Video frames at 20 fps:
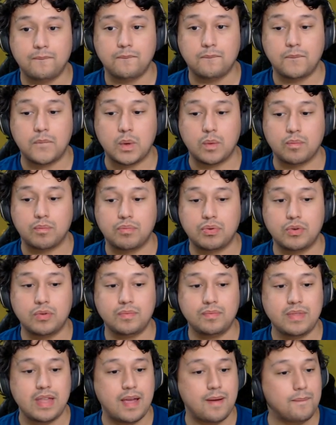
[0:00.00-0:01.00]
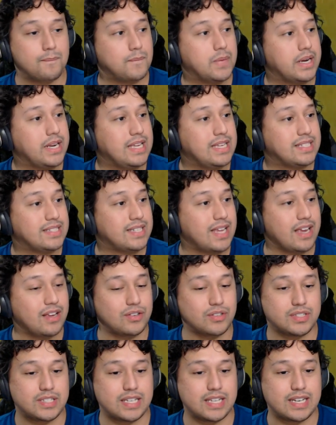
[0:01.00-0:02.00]
Boom, boom. But he
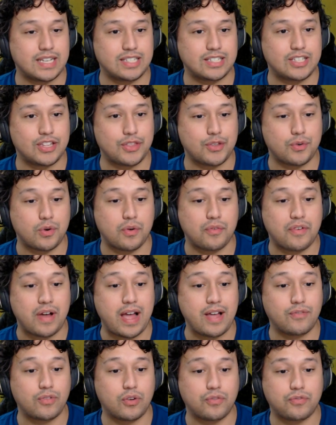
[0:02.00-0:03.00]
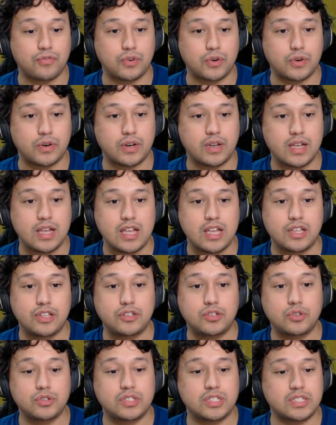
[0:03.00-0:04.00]
cycles it into the revival food,
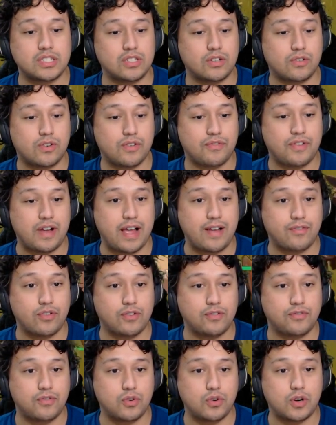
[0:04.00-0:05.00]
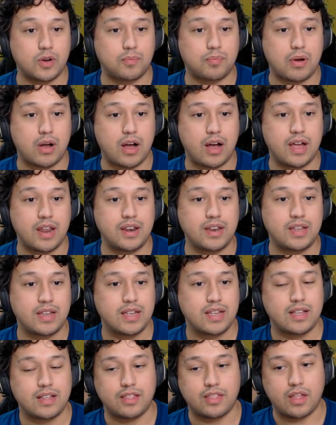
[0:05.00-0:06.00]
uses the revival food upon
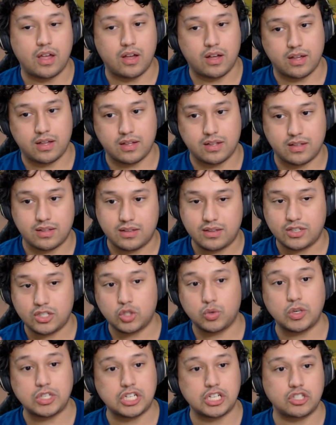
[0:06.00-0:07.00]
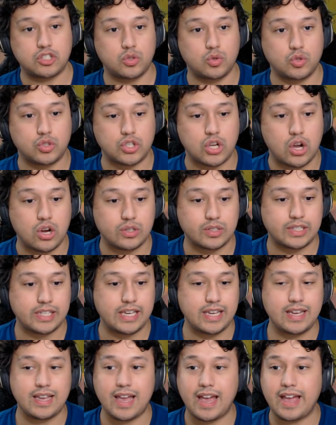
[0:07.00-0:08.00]
switching to
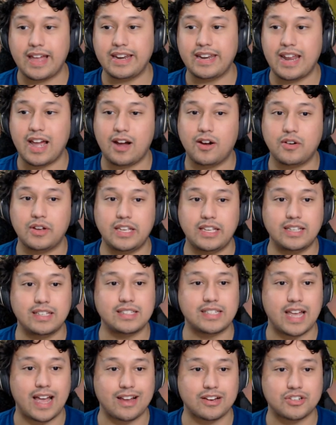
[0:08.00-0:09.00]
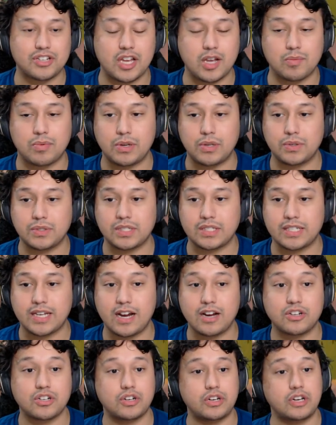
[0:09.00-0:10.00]
Zhongli, and now he is actually able to use his
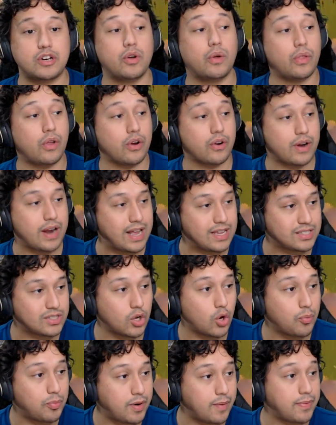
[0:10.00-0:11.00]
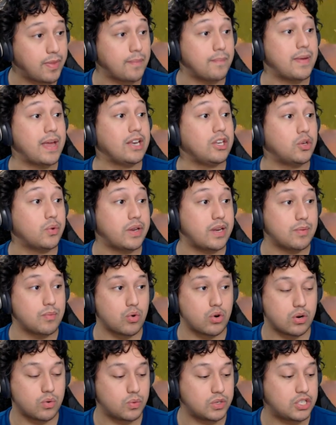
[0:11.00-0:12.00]
character. He no longer has to open up the menu
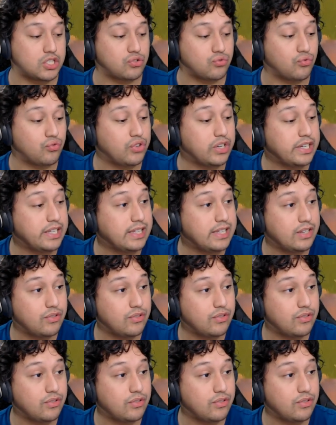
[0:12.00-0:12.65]
anymore, which is really,